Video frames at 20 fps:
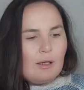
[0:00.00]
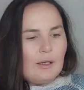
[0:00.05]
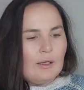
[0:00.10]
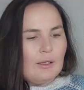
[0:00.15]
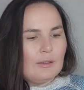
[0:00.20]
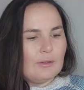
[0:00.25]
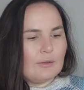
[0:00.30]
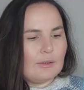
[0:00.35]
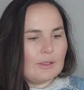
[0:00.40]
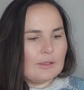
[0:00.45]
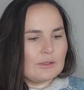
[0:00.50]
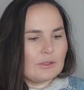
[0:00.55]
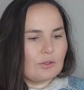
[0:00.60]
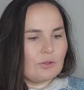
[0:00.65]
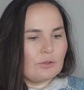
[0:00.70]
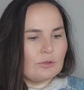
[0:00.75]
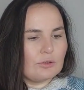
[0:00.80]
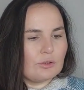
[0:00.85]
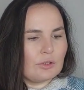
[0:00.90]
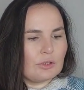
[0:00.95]
And as a
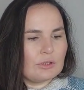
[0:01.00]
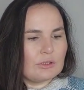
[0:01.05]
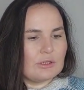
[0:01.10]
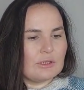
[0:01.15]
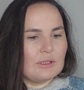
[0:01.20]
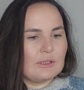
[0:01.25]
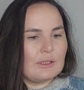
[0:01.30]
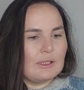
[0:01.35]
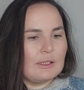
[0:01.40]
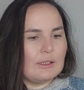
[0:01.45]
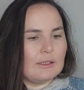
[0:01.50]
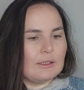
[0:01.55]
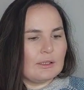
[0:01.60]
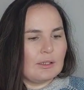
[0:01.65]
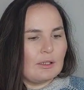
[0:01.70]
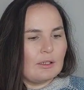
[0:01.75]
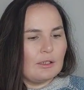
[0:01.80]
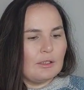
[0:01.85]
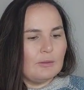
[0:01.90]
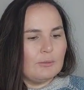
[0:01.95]
contrasting color,
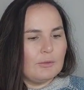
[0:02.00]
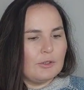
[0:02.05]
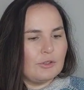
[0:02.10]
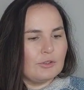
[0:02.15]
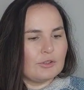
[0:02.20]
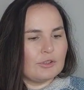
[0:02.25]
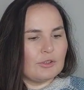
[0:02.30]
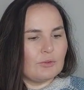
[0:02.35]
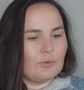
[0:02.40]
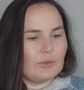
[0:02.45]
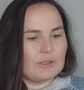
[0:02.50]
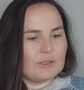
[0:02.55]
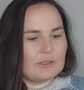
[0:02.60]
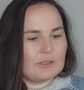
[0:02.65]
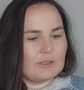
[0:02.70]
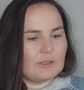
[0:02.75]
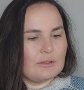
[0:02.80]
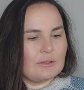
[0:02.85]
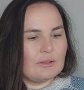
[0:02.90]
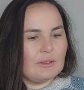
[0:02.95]
I am using what's
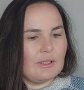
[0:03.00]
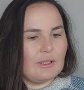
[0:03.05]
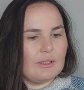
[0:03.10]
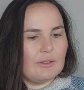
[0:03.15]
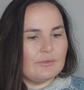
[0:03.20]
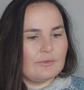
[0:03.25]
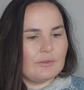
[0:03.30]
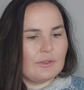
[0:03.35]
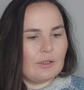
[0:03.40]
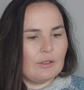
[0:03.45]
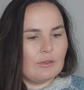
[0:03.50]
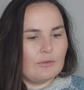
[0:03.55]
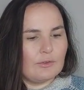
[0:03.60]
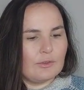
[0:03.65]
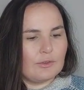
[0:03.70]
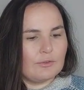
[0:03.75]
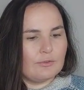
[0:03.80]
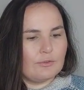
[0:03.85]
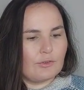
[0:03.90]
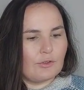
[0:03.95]
still left
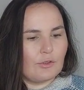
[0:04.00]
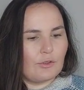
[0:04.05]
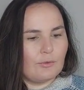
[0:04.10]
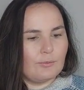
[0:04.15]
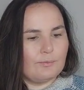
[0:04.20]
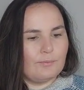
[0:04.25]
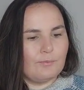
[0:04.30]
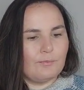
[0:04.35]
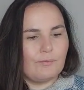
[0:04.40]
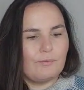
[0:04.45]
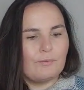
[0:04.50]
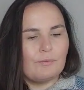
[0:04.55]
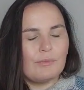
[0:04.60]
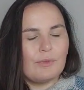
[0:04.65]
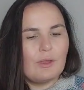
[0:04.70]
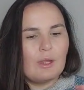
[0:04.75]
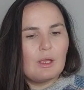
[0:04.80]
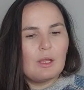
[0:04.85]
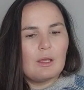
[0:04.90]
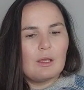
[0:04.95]
over from
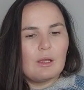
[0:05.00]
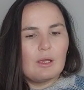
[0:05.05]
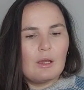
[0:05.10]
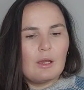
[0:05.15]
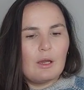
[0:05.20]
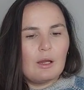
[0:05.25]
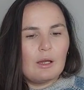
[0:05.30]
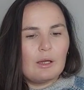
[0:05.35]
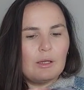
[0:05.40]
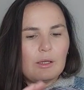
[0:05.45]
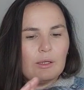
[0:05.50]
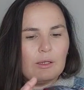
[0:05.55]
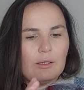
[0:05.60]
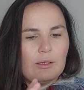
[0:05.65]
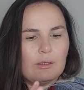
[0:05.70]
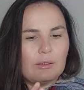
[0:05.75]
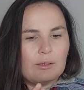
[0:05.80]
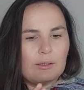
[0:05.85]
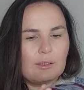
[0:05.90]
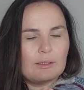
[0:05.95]

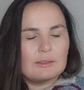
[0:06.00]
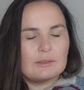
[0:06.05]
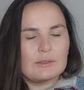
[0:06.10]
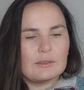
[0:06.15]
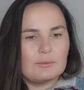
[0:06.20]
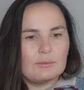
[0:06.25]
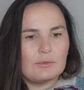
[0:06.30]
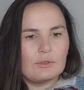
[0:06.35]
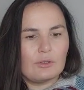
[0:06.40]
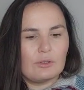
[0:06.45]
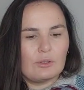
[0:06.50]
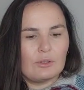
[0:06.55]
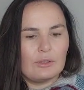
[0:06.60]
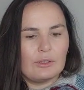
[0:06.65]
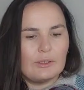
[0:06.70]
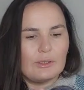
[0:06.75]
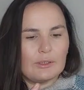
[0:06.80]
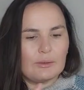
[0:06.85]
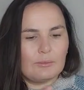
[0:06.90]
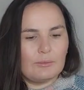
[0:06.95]
a custom dye
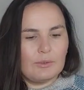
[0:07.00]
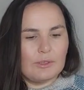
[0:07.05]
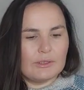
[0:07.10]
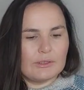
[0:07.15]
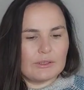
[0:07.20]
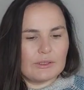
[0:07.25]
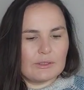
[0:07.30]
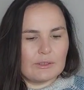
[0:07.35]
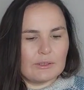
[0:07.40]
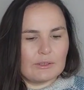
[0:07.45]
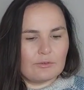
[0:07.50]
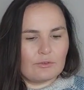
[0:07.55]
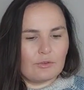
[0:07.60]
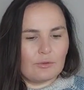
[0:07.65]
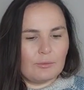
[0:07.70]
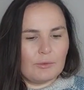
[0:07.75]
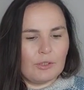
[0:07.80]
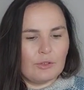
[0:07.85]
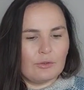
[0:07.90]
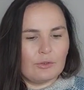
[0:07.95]
that Minchie did for
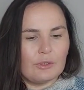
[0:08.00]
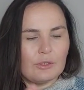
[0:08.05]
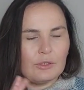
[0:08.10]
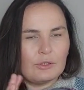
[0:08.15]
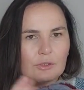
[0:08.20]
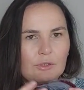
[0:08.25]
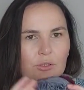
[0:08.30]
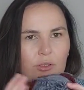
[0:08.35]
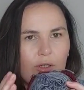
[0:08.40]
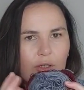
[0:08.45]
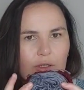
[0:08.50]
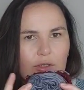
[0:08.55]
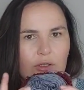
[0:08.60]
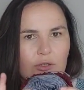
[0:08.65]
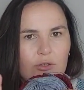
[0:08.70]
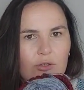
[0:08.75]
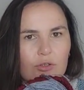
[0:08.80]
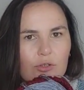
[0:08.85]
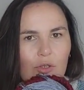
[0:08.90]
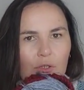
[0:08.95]
me on the Kaiser
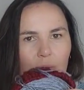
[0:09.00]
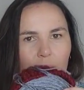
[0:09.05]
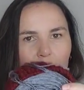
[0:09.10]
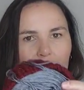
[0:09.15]
sock